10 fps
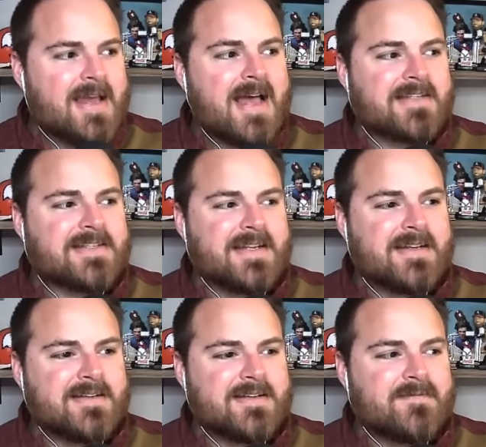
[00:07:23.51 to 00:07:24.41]
has
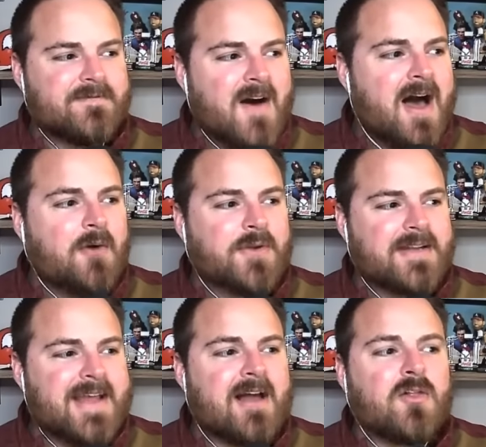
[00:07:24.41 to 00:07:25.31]
filed a
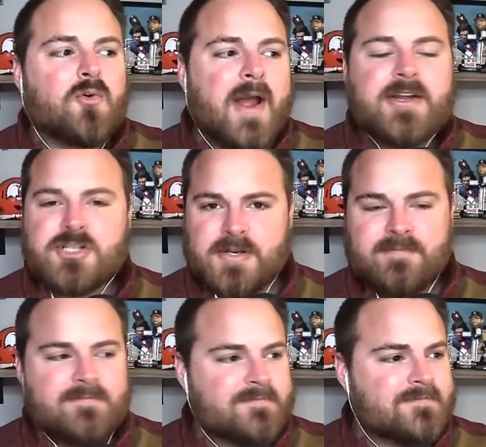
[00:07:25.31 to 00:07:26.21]

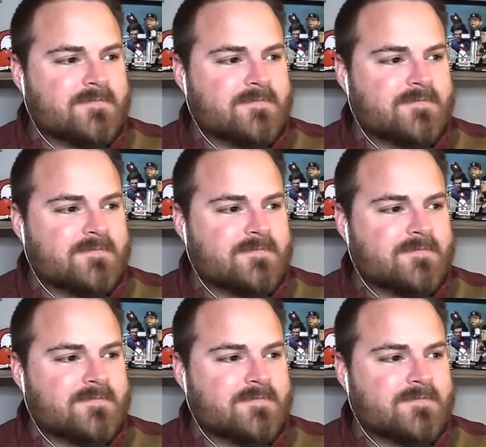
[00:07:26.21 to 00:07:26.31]
declaration